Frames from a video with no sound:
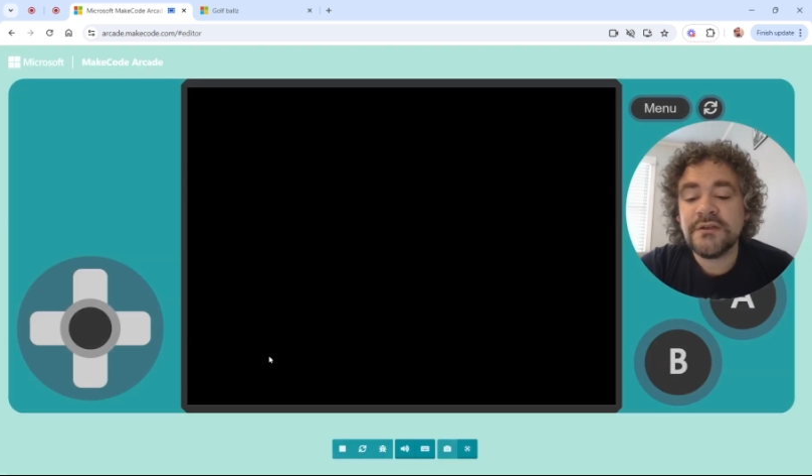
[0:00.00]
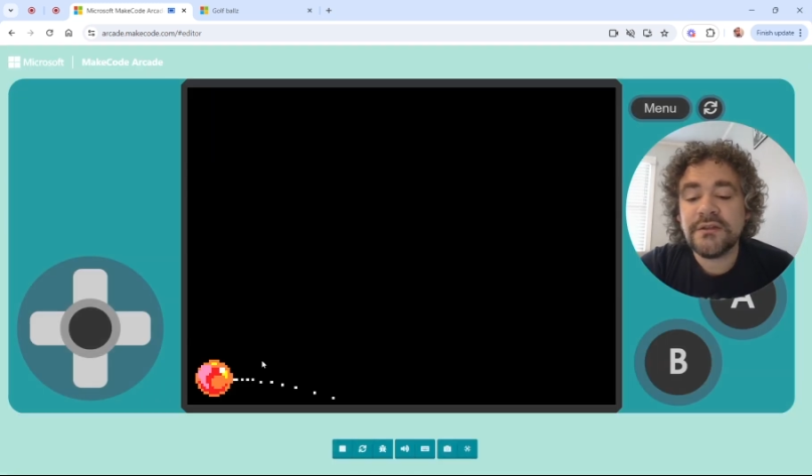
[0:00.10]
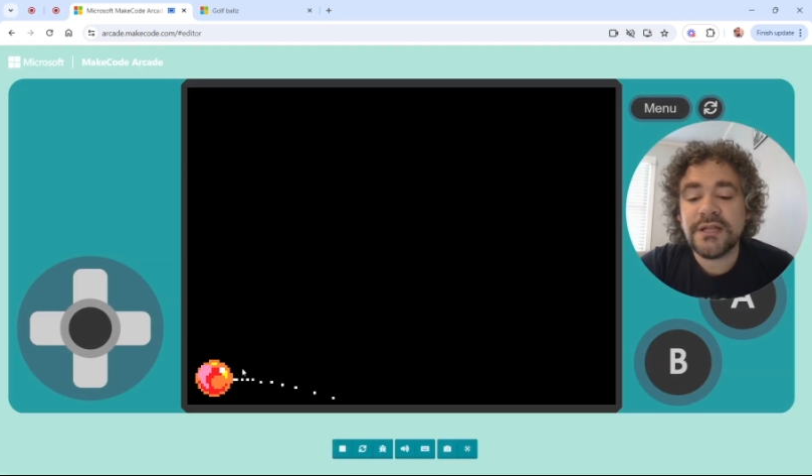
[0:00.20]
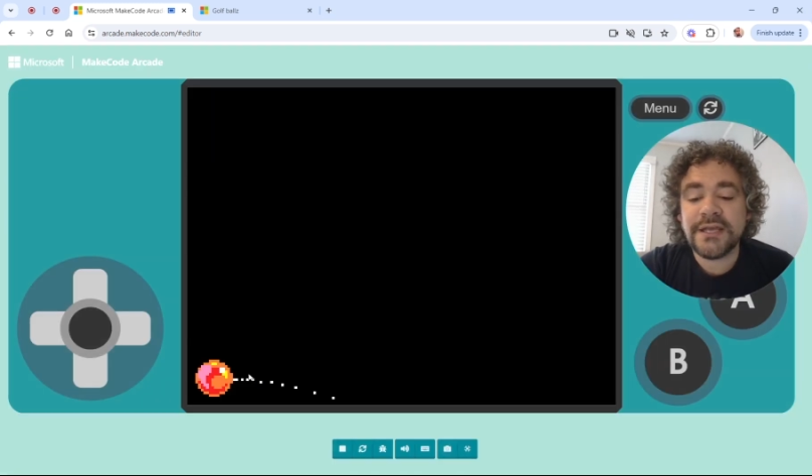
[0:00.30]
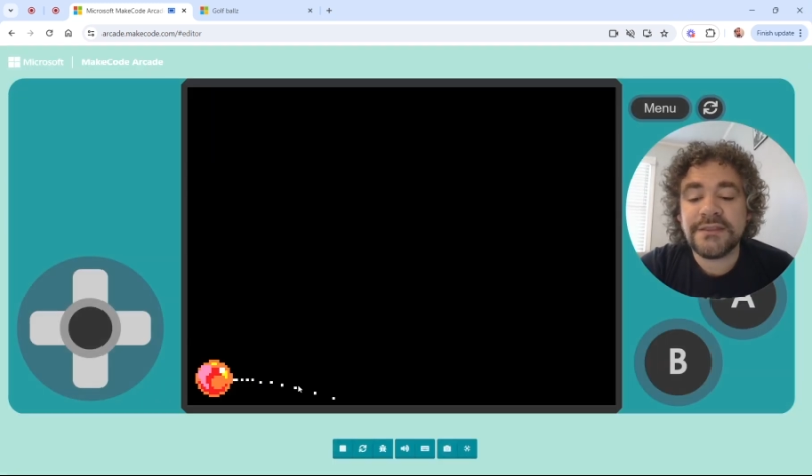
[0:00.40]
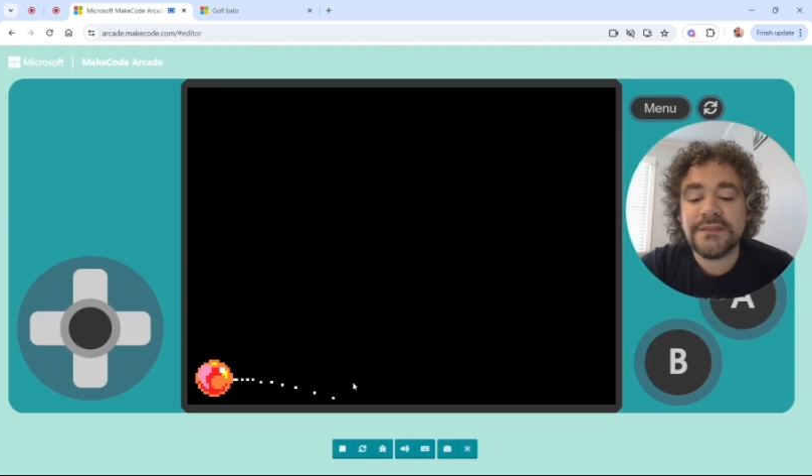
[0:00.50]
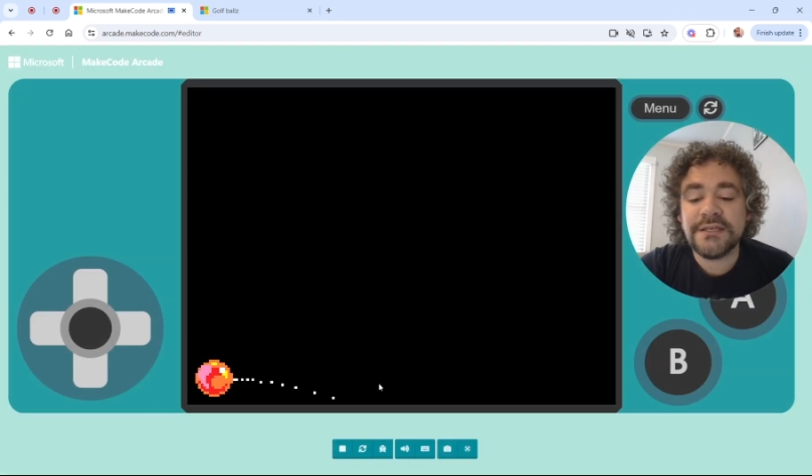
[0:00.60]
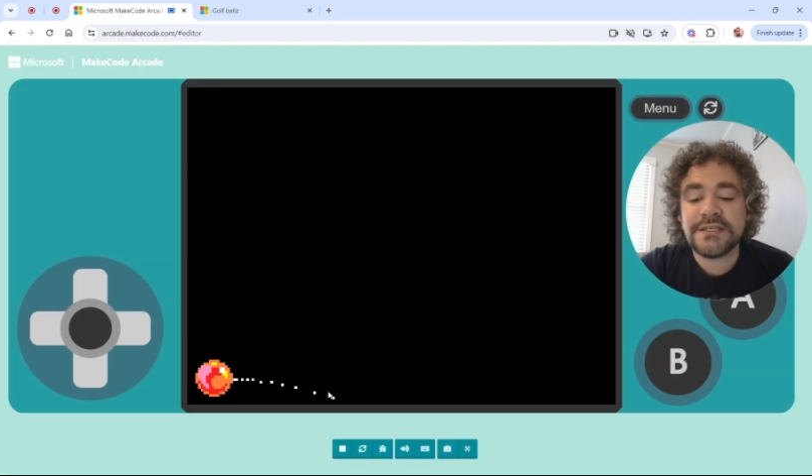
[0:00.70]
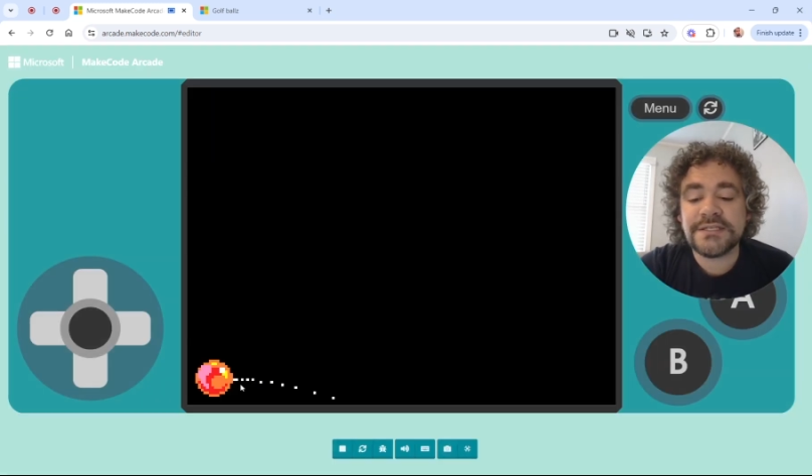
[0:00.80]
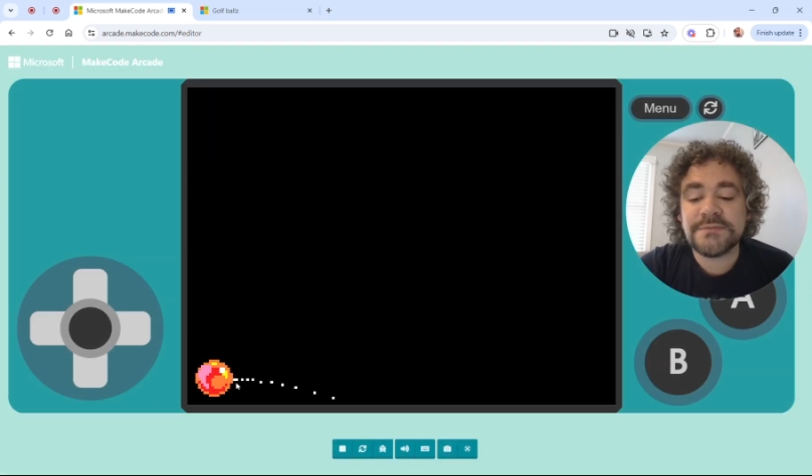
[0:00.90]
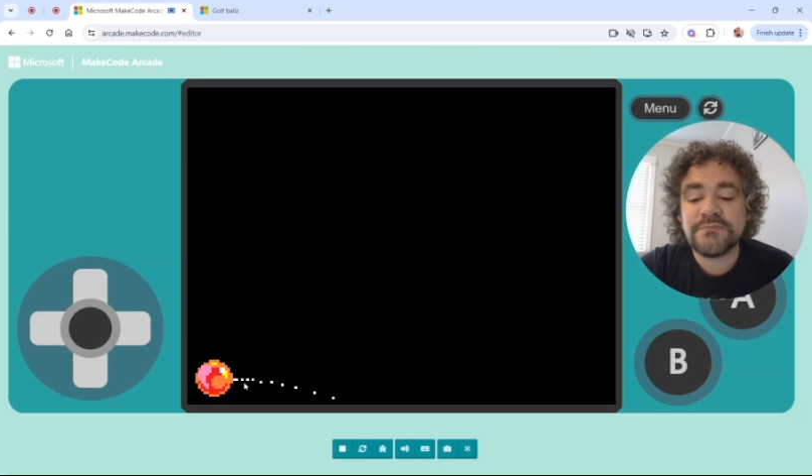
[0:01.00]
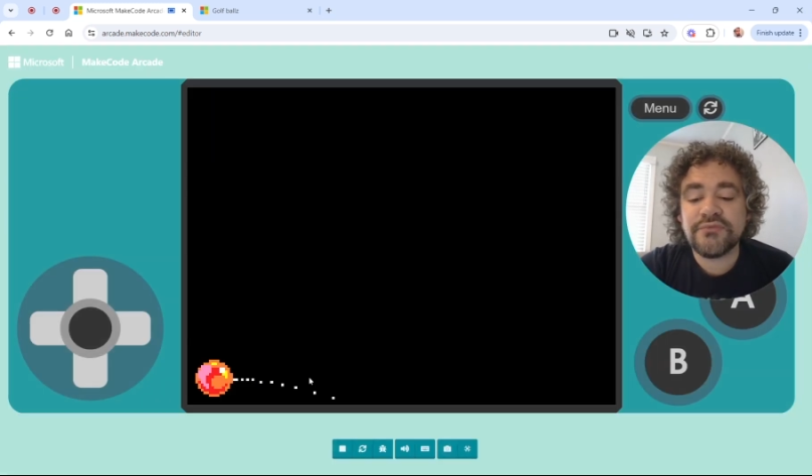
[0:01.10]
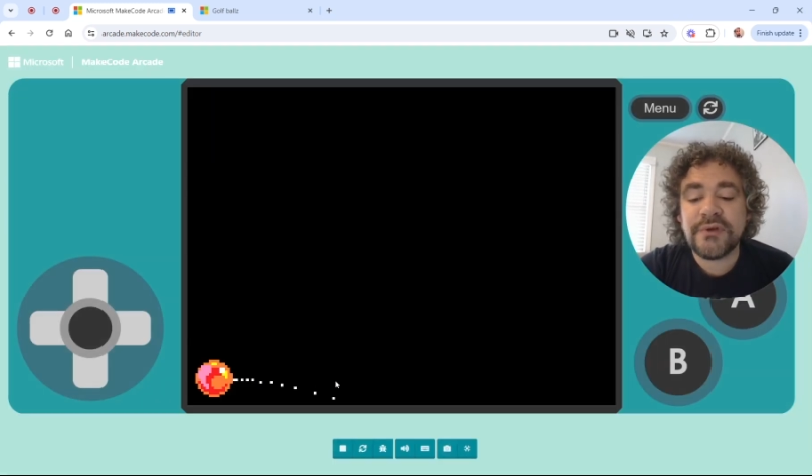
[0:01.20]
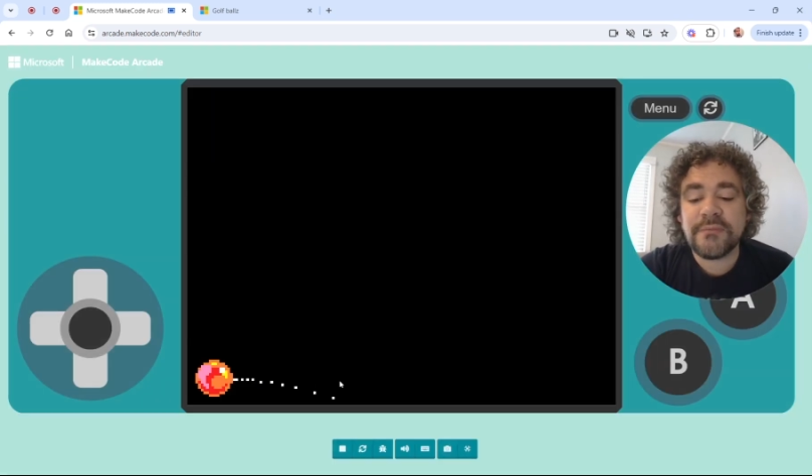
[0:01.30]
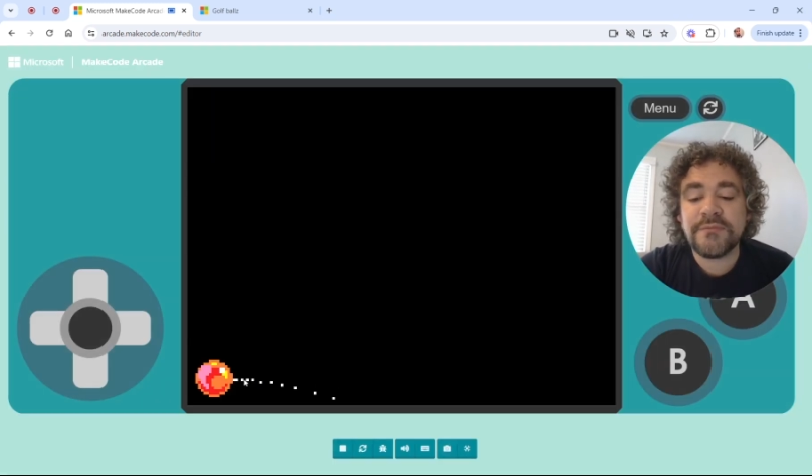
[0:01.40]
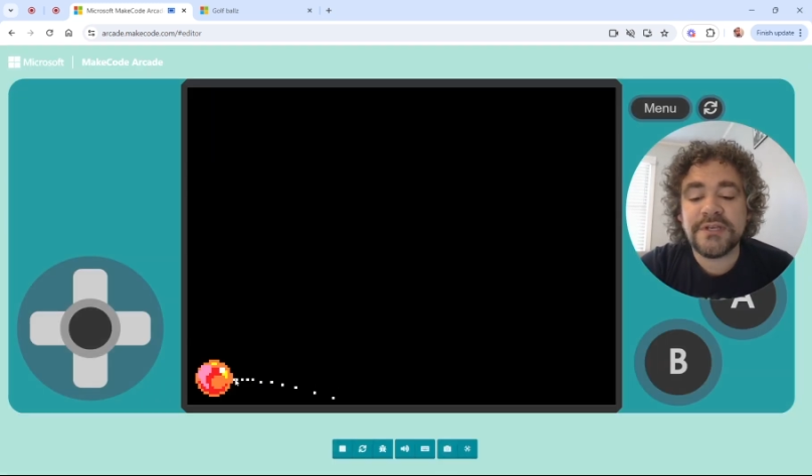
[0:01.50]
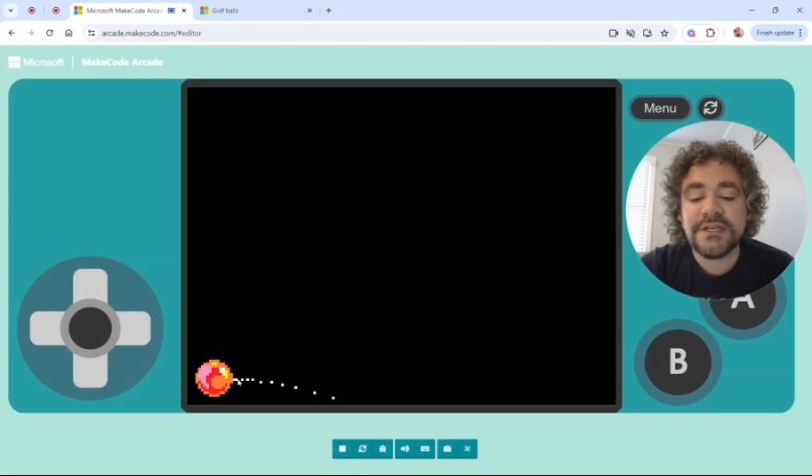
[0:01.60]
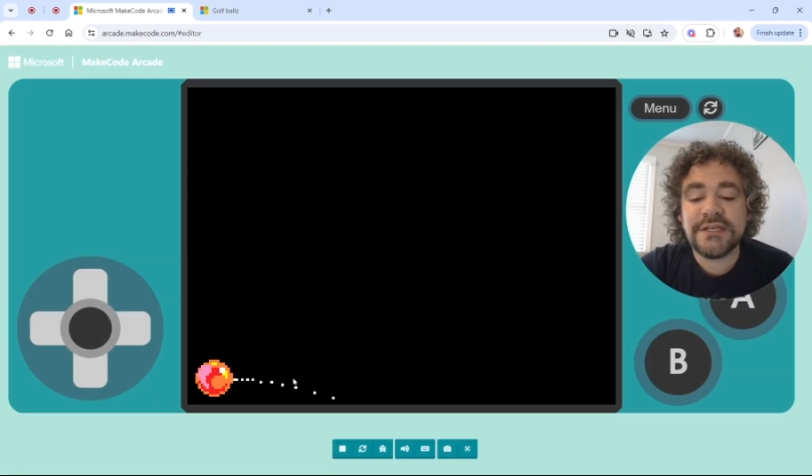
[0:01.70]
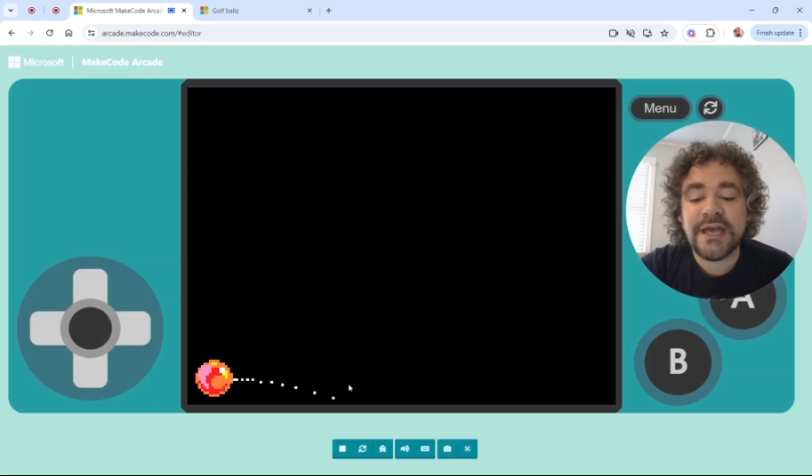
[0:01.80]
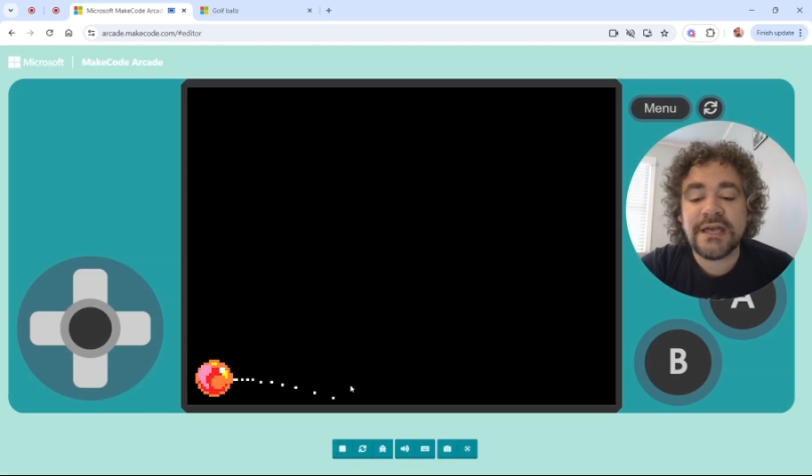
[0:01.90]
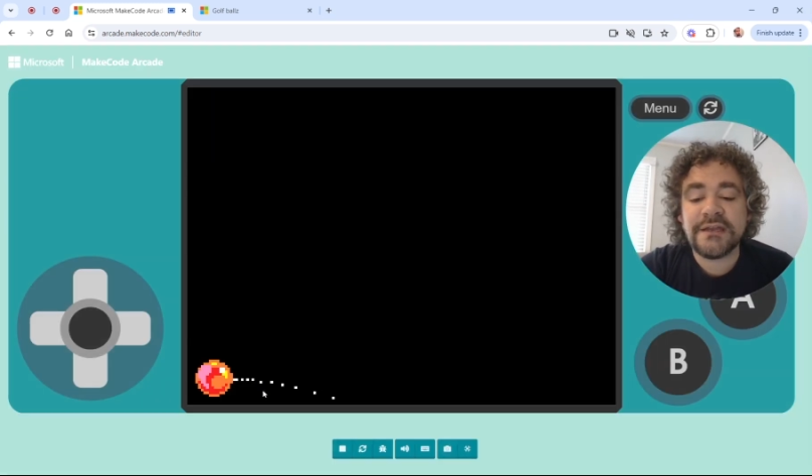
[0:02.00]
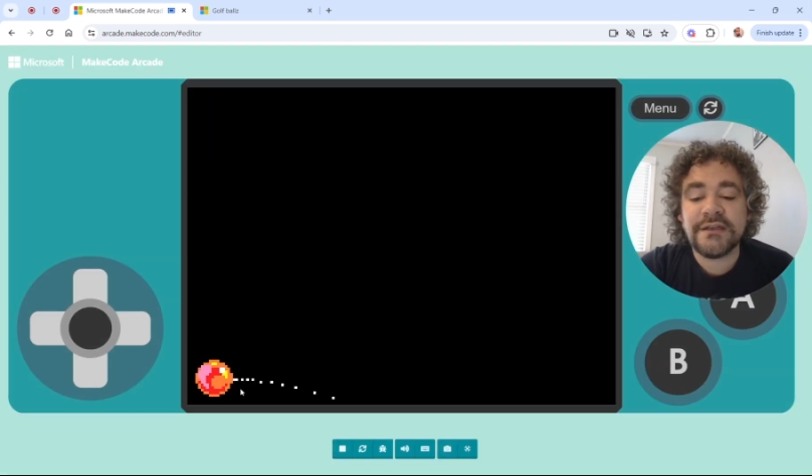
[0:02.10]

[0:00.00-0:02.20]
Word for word: like this? Probably not